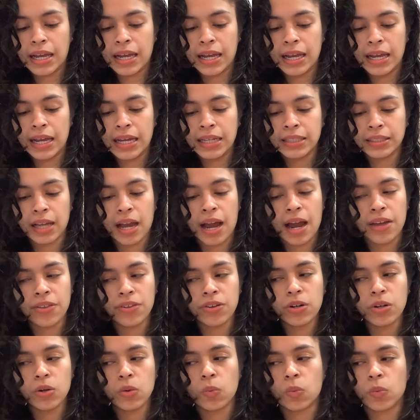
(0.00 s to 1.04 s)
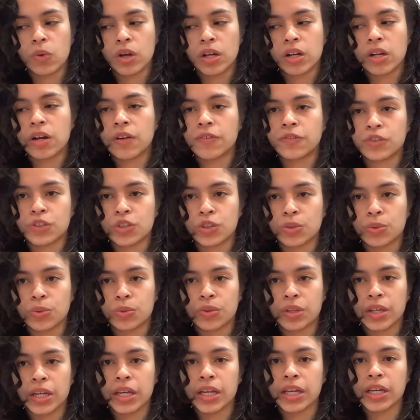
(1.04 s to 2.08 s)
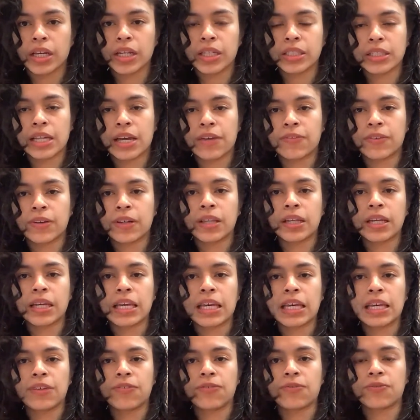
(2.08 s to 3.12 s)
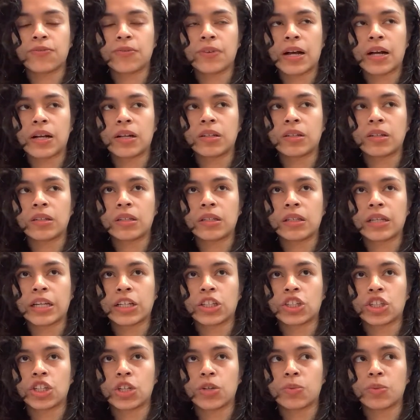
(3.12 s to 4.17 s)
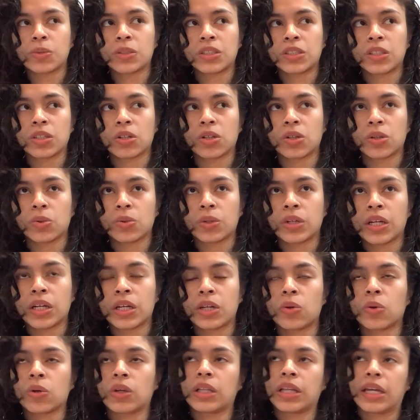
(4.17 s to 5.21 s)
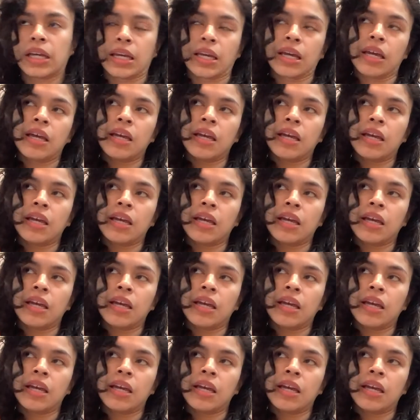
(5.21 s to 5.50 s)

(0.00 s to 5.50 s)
It's either one of two things. I feel like he felt like she was secluded, or like